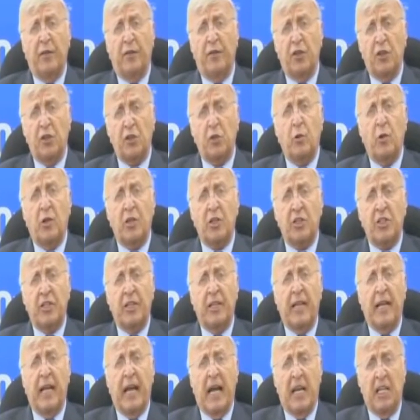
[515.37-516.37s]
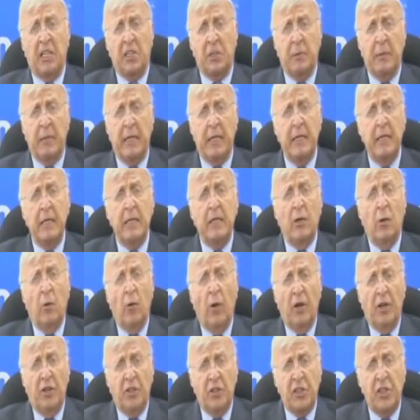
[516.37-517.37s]
The first question they asked me
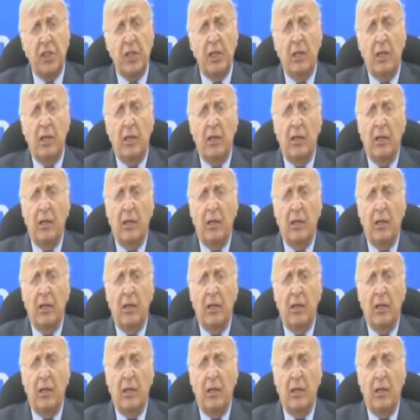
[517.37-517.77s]
was,